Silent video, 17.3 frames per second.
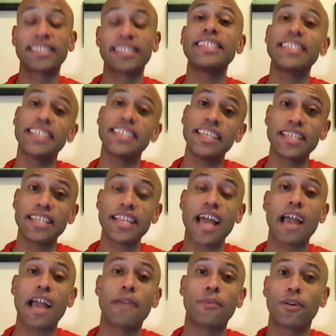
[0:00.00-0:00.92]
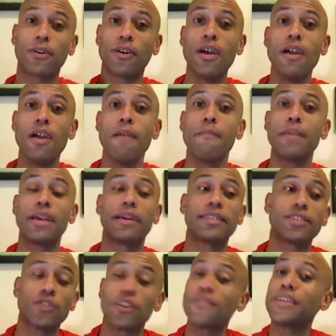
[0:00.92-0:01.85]
This season I will be a
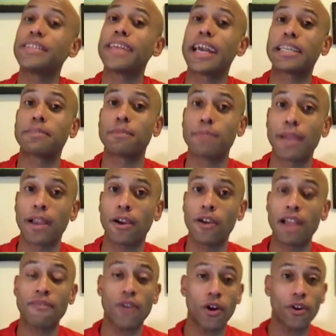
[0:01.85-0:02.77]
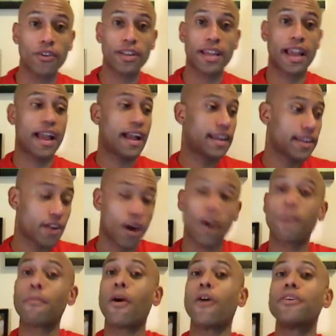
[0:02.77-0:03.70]
certified tax preparer. I'm
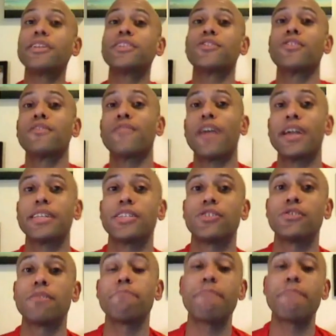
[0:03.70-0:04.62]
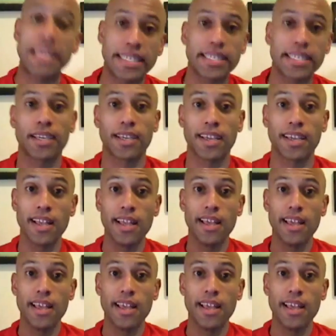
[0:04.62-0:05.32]
already certified to do the basic